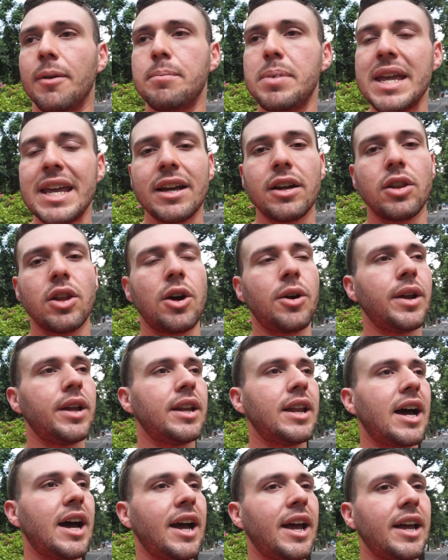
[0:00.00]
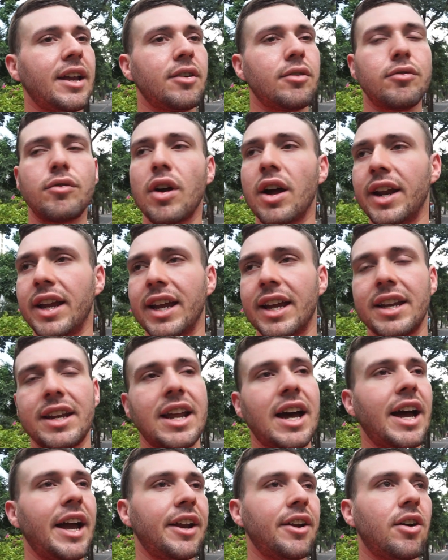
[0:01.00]
Being alone at night, running at
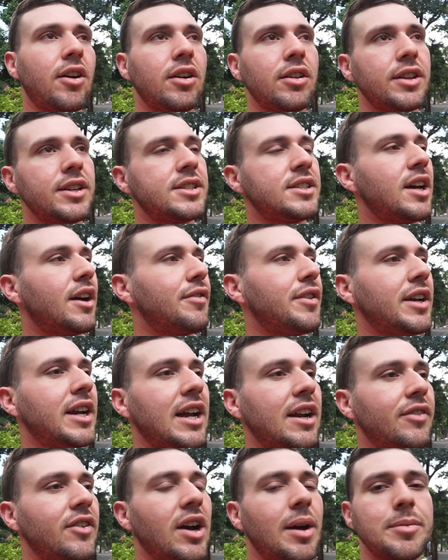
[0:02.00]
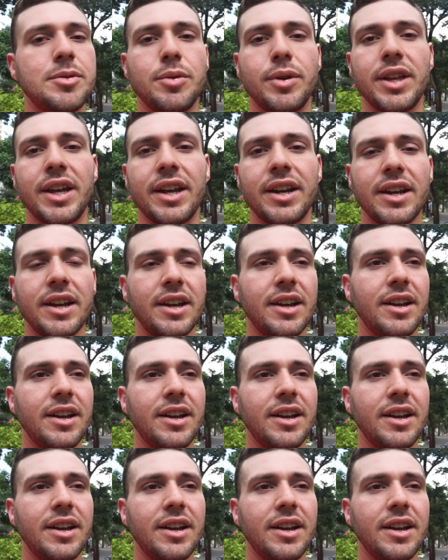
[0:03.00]
night, all the stuff that kind of comes with it.